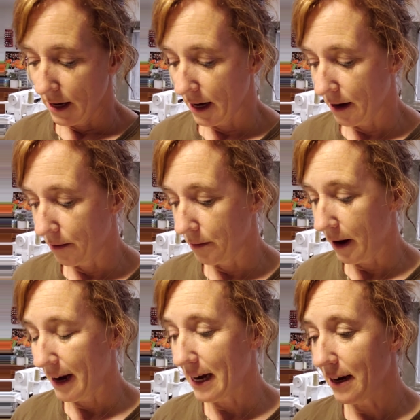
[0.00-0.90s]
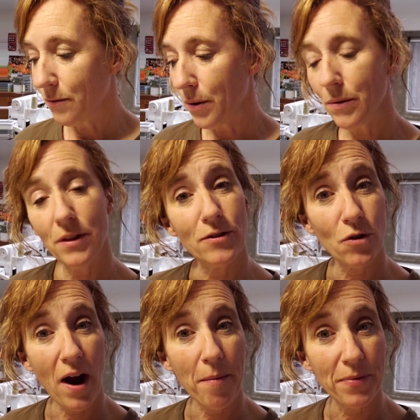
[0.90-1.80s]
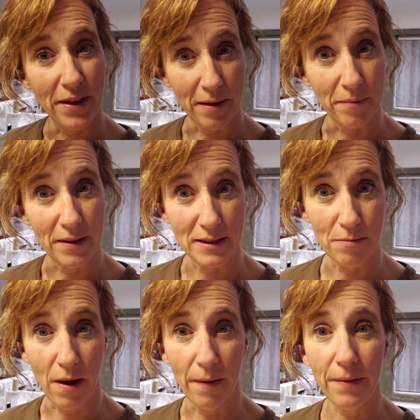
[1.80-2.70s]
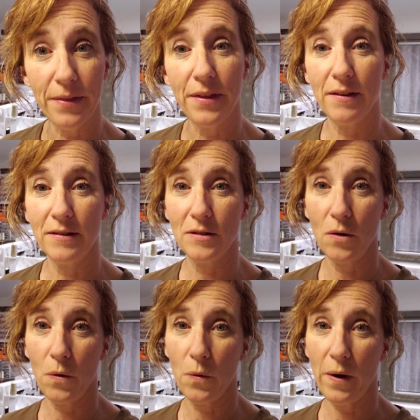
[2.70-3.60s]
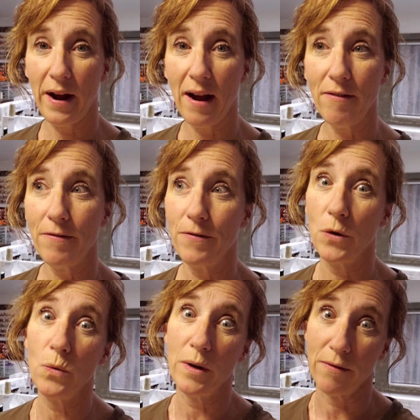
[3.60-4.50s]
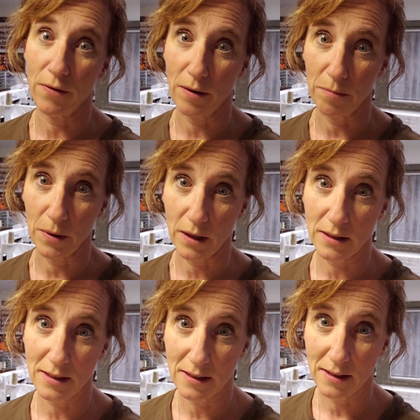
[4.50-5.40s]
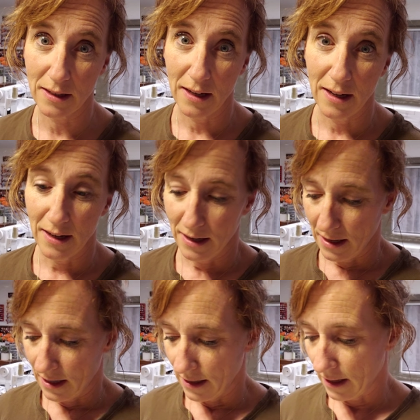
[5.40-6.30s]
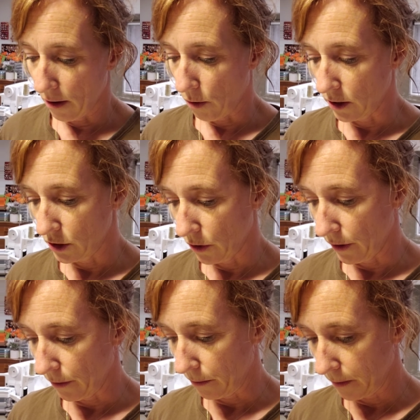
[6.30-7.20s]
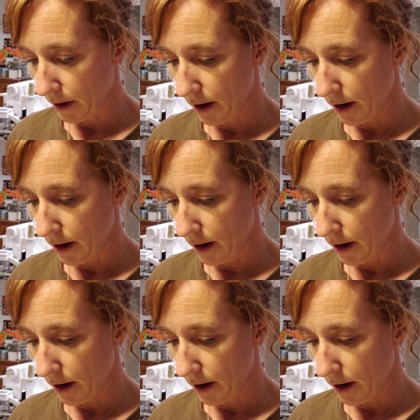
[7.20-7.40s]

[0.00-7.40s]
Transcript: I kind of went with the scrap theme this month, so I have a few different books that I want to show you.